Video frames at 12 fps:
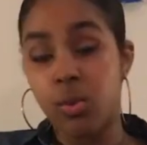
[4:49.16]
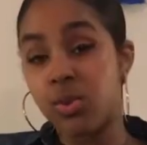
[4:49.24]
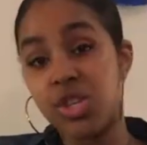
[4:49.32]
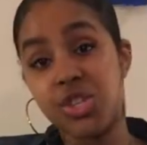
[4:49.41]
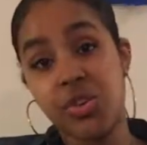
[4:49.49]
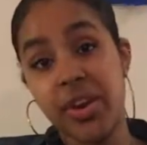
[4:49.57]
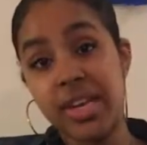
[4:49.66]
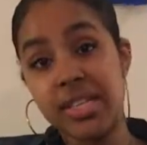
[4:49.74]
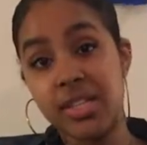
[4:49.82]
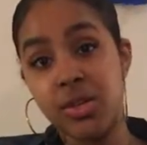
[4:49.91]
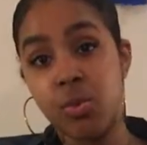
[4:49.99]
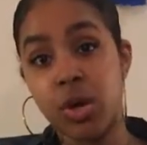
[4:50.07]
Which is
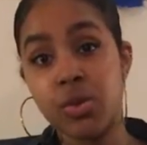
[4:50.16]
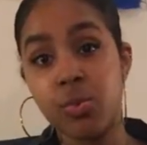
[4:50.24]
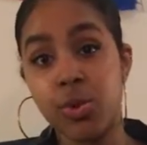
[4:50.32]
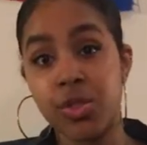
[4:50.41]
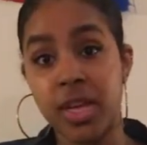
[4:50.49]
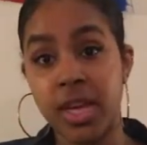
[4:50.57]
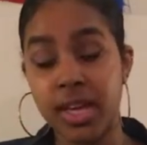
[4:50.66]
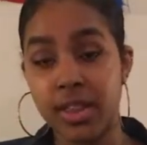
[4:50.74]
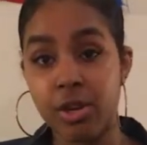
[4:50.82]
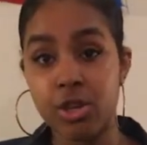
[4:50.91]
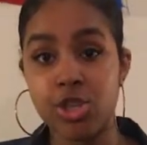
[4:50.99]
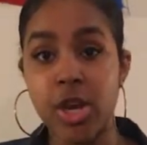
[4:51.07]
crazy. One would think
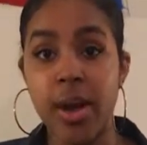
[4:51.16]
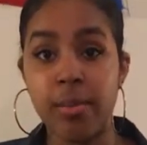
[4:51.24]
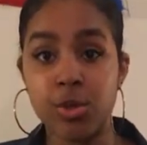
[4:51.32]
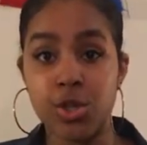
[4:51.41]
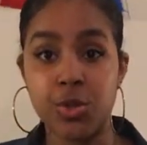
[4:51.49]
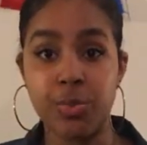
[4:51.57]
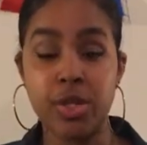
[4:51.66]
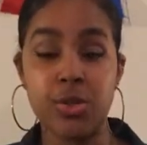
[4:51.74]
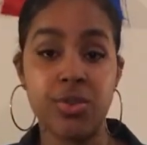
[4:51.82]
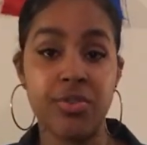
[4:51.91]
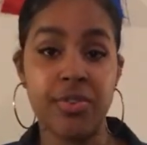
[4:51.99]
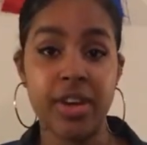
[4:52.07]
their job would just be
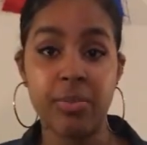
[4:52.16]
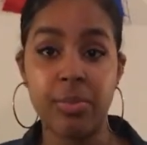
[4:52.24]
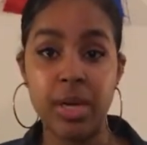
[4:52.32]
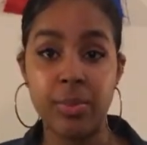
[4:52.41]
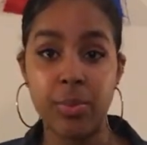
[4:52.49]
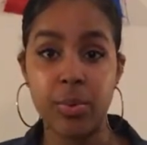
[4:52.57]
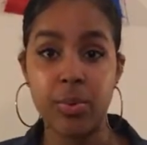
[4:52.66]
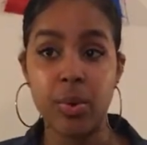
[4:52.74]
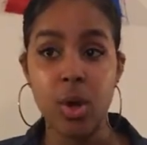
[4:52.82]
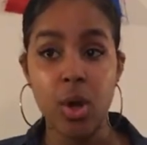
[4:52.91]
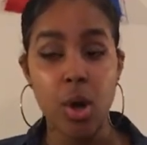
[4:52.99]
to defend people.